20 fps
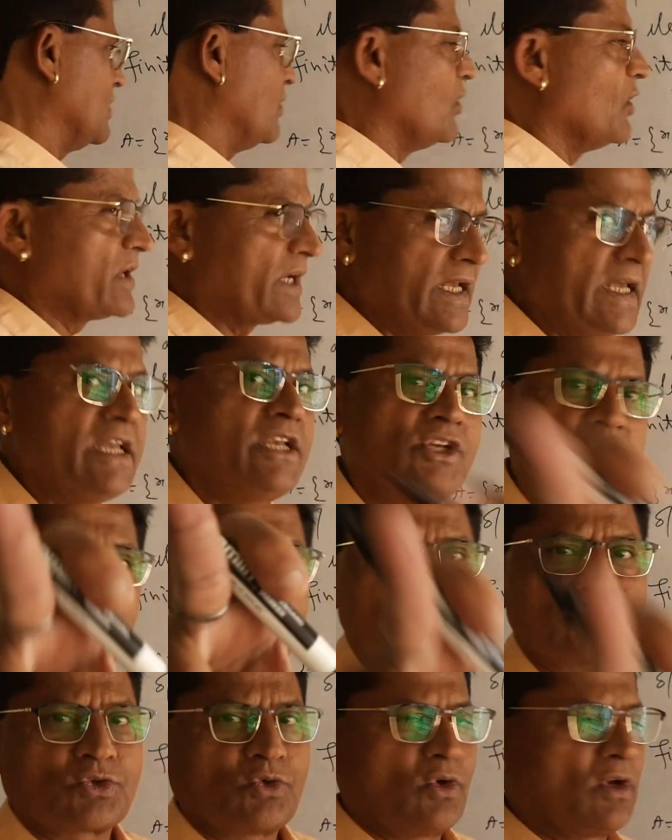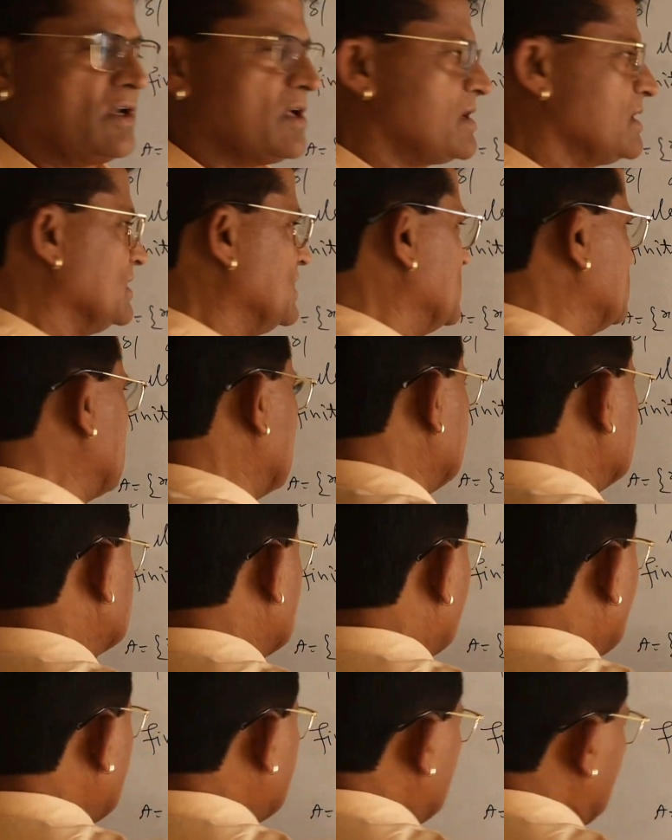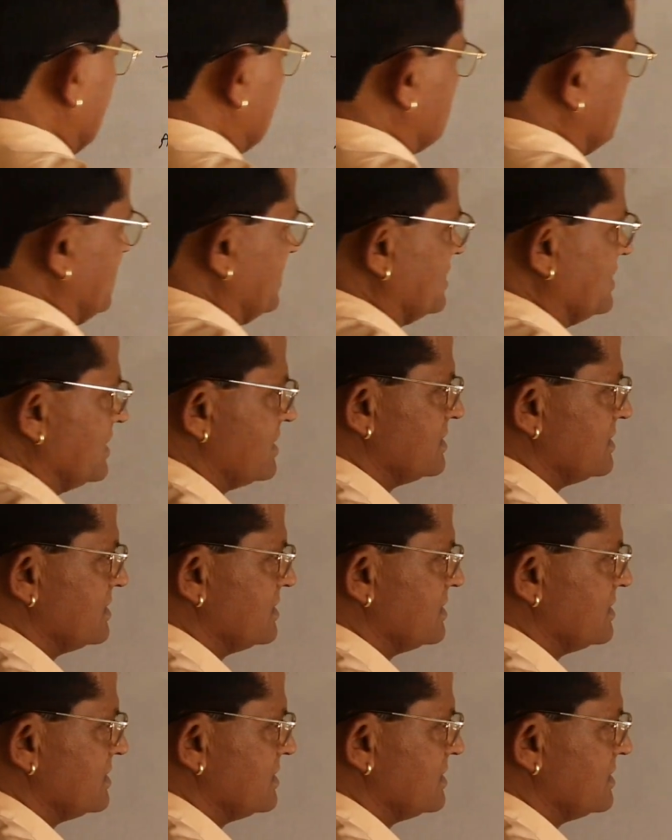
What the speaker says: or in your school. That is a finite set.